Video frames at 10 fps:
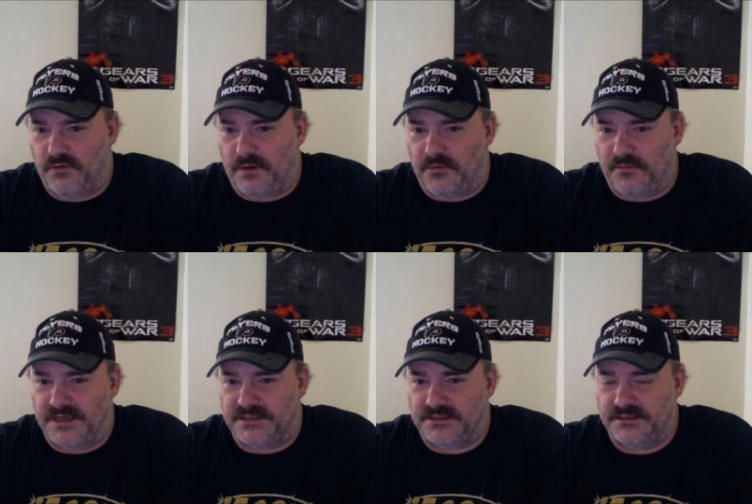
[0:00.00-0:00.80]
Rumble
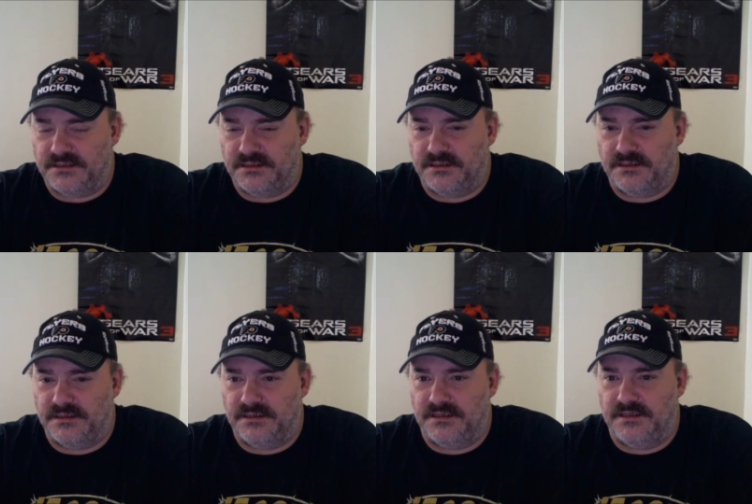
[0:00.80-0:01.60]
match,
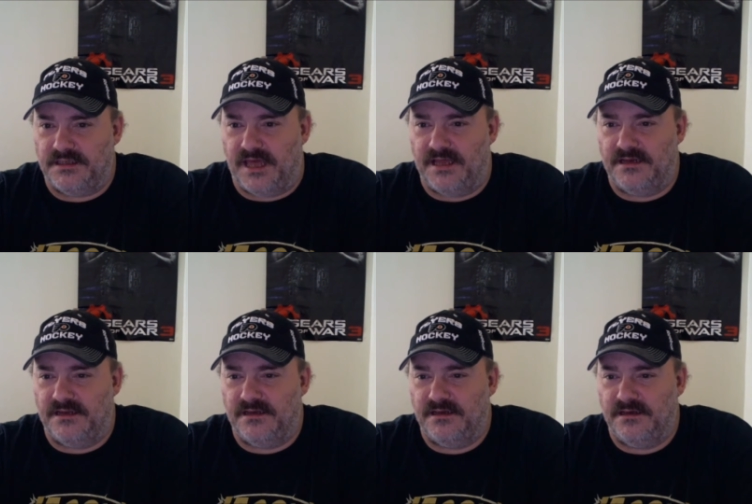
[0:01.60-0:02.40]

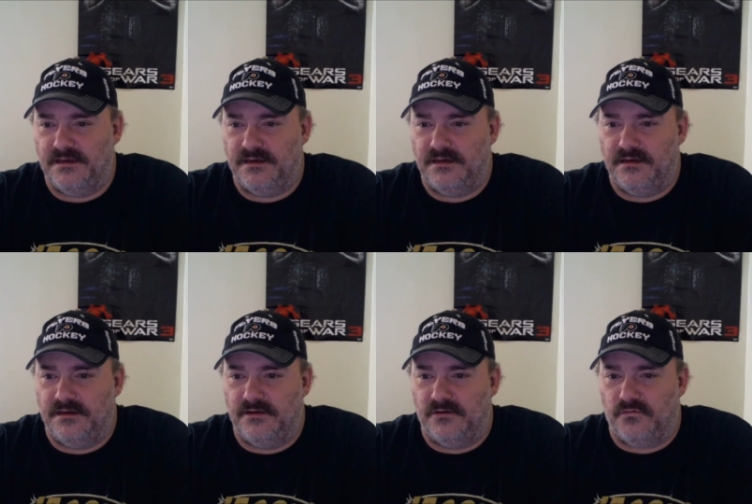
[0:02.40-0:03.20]
then
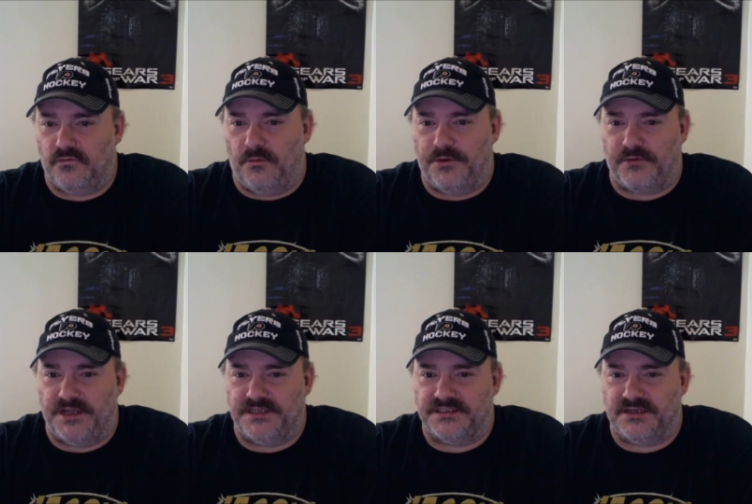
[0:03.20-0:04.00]
Roman
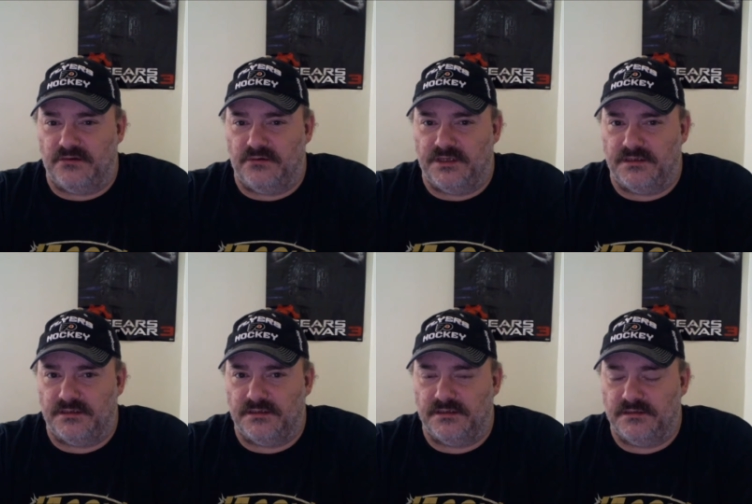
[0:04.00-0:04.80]
Reigns is going to win.
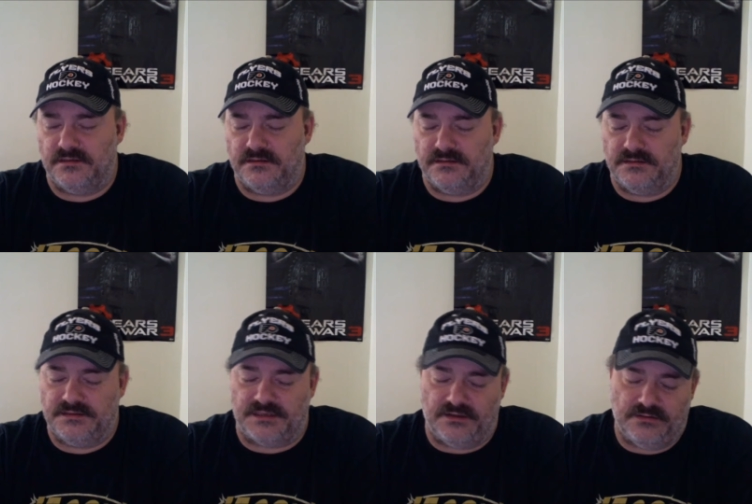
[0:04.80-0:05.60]

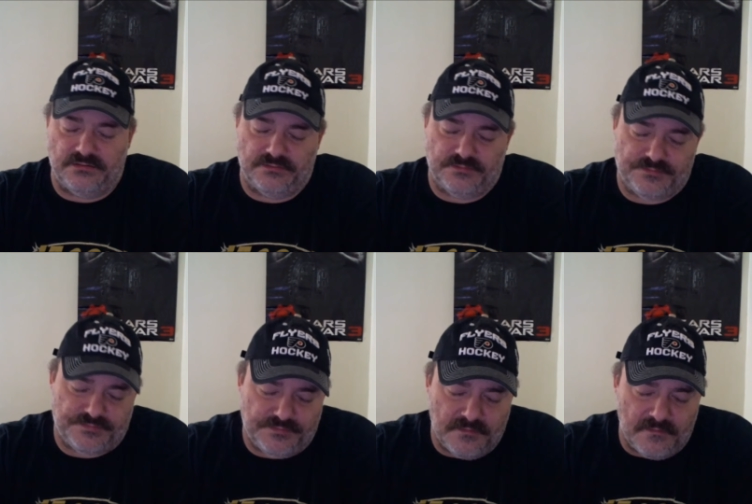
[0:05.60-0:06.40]
So
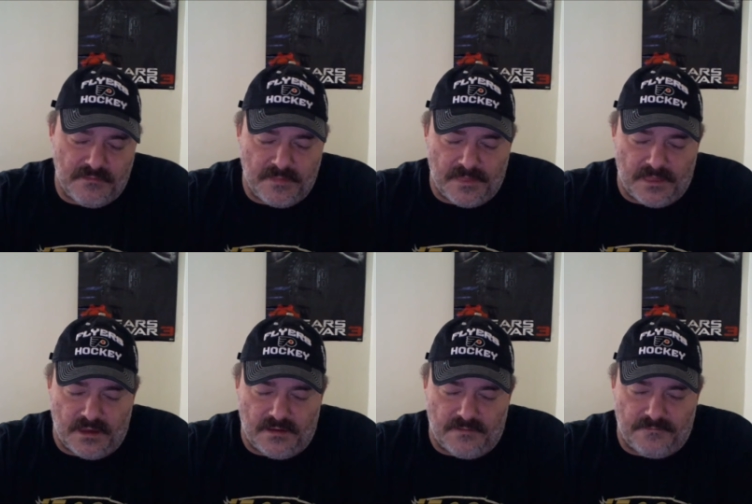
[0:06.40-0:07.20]

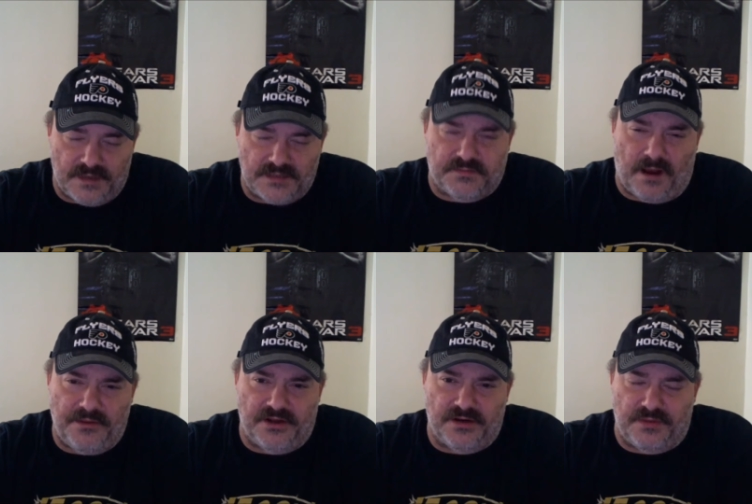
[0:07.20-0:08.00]
it's
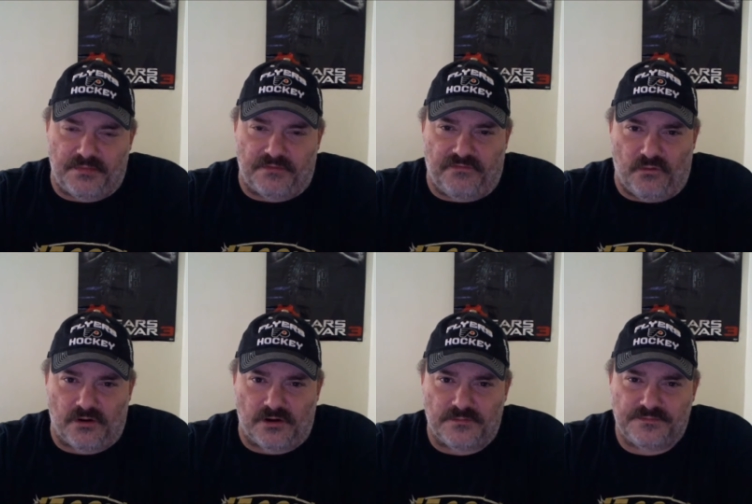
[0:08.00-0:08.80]
probably going to be
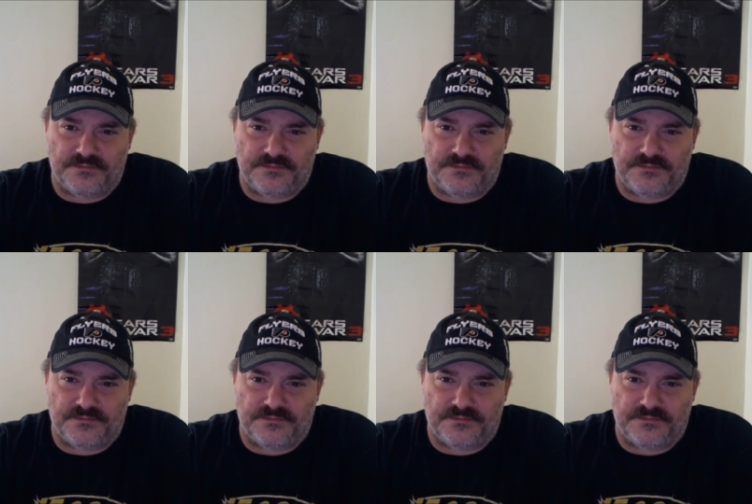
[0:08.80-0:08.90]
before.